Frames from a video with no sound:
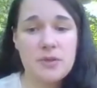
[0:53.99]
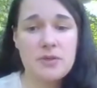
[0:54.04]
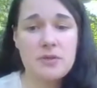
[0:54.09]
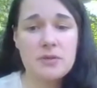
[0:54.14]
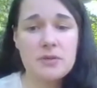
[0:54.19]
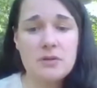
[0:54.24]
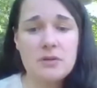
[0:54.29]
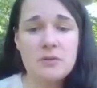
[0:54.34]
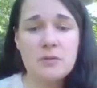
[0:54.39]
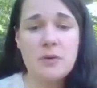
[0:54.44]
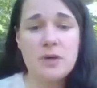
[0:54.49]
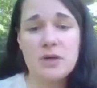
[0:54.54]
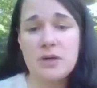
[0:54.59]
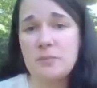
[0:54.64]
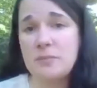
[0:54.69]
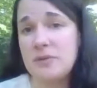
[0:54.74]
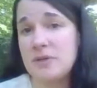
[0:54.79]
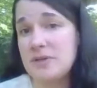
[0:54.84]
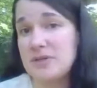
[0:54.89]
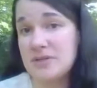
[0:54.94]
you don't want to
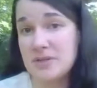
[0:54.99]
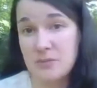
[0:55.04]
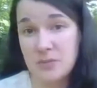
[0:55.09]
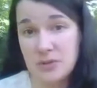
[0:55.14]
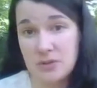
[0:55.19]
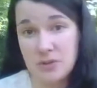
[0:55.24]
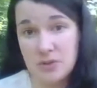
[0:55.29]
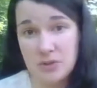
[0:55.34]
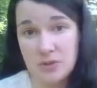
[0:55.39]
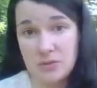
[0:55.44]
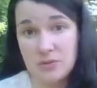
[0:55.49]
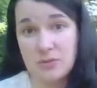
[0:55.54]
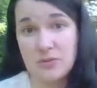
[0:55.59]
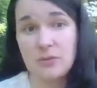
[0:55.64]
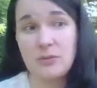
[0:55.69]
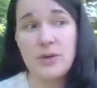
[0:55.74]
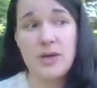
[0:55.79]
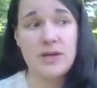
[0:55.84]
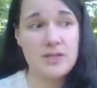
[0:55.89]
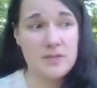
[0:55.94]
be someone, though,
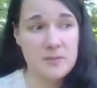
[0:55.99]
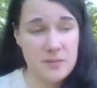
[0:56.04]
who has